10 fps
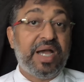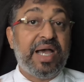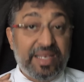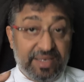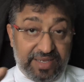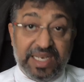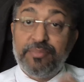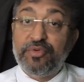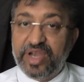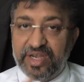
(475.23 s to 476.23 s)
I'll
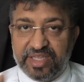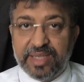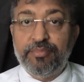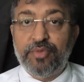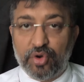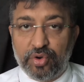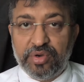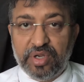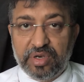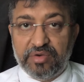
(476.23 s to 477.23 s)
elaborate them
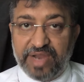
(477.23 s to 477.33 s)
more.